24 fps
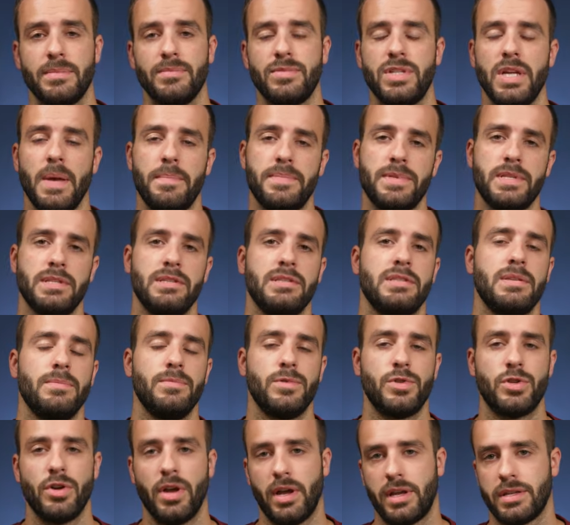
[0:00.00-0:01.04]
some tips and some
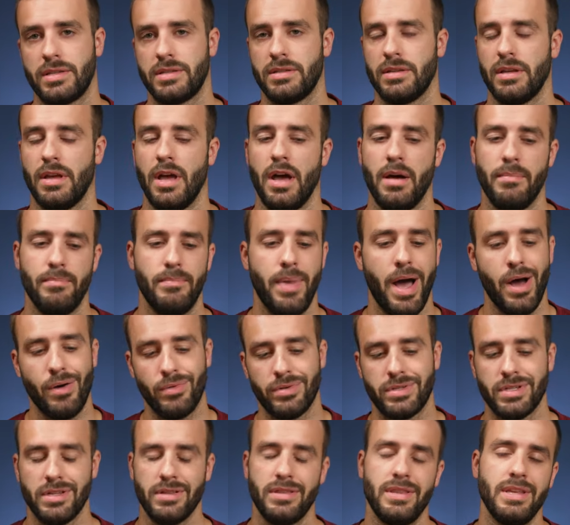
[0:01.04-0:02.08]
tricks
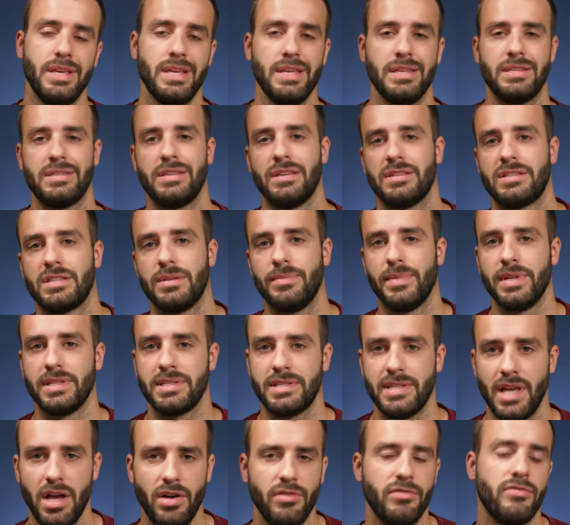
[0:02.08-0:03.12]
about the system
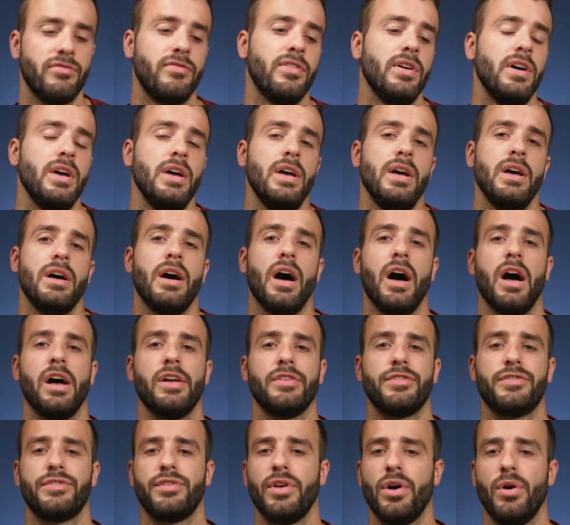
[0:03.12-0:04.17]
itself.
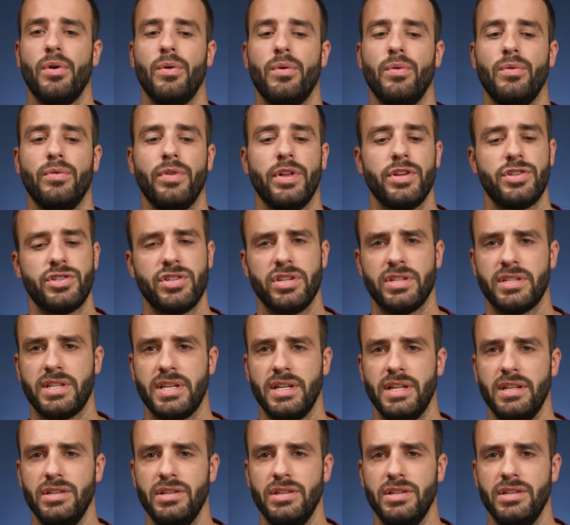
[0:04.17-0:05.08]
So let's just get